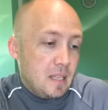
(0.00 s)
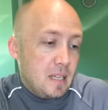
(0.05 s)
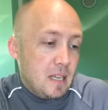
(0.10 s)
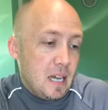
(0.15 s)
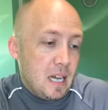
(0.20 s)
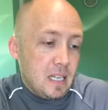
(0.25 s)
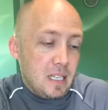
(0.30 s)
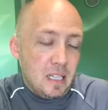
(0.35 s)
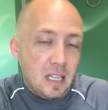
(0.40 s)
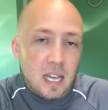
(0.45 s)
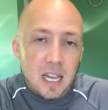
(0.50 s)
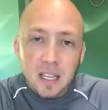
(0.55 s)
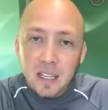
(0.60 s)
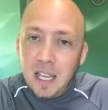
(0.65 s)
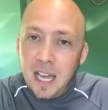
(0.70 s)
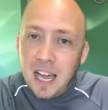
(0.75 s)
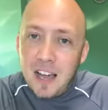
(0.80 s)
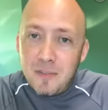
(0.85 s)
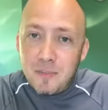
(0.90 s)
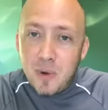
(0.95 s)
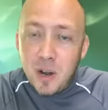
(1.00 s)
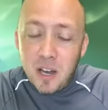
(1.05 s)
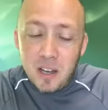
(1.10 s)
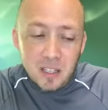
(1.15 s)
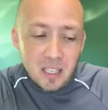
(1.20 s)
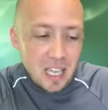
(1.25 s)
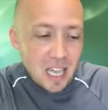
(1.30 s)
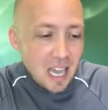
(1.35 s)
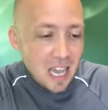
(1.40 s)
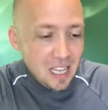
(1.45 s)
How you like live
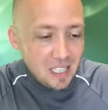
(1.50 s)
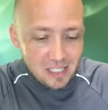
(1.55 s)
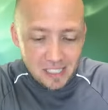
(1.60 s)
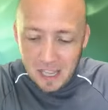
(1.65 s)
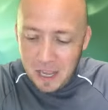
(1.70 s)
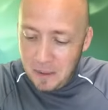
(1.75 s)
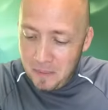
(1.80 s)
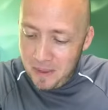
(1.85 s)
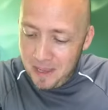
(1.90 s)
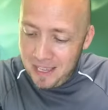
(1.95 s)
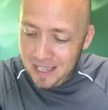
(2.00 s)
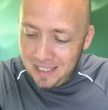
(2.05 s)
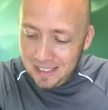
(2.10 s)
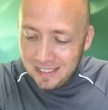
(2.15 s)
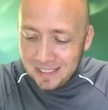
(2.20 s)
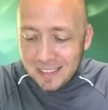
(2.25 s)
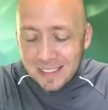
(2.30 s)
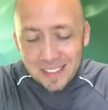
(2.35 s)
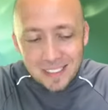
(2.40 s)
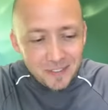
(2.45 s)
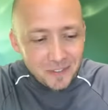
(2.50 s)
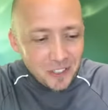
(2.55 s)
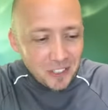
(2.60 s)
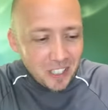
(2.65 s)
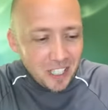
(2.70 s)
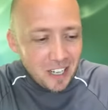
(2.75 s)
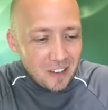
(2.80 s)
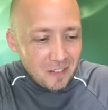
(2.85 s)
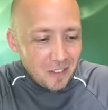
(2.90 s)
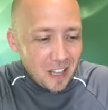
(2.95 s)
broadcast? Amen. If you
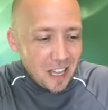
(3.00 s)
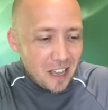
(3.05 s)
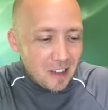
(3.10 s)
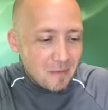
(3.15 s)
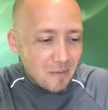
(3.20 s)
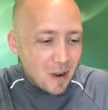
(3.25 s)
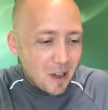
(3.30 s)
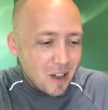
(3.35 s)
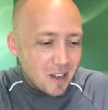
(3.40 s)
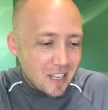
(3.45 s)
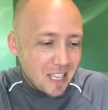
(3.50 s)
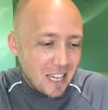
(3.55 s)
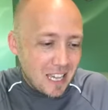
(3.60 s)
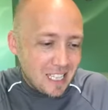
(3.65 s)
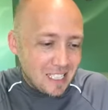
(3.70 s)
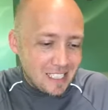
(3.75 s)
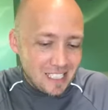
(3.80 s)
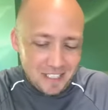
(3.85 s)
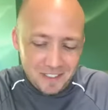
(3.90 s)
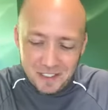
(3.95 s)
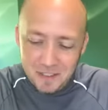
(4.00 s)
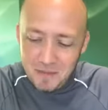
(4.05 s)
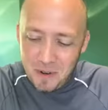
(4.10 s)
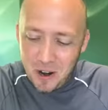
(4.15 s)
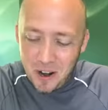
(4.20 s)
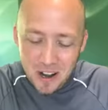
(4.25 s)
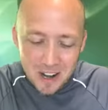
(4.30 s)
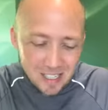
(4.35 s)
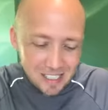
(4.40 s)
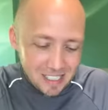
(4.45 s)
love live broadcast, give some
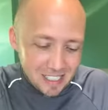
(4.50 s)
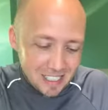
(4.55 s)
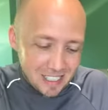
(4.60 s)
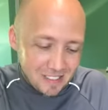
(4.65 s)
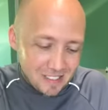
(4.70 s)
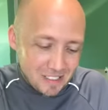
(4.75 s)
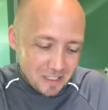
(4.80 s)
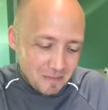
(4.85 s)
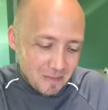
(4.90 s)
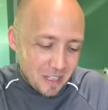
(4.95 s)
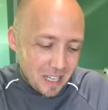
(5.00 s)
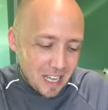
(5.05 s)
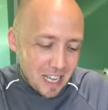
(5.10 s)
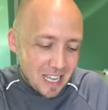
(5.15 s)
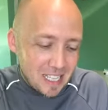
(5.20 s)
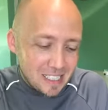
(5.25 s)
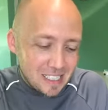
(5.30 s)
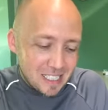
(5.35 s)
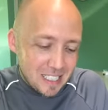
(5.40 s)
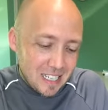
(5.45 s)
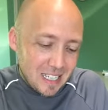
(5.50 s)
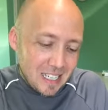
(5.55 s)
hearts and give some lights.